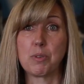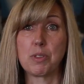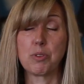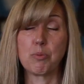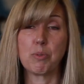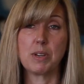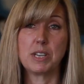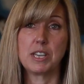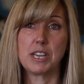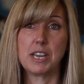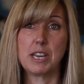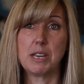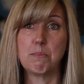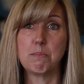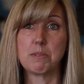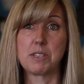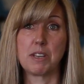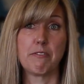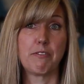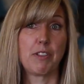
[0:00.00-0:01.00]
with 3
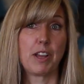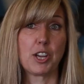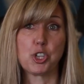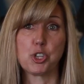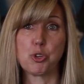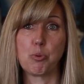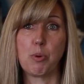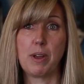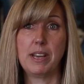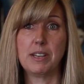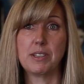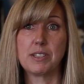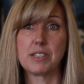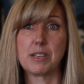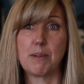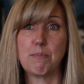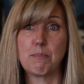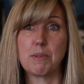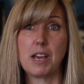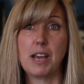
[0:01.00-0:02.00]
teams. It fluctuates
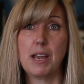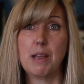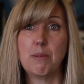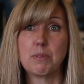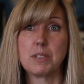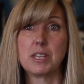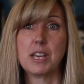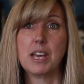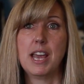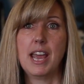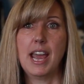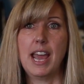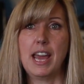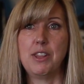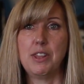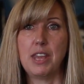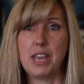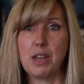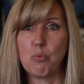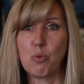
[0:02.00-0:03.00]
sometimes,
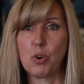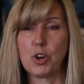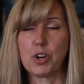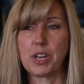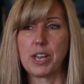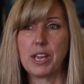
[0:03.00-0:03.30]
and they work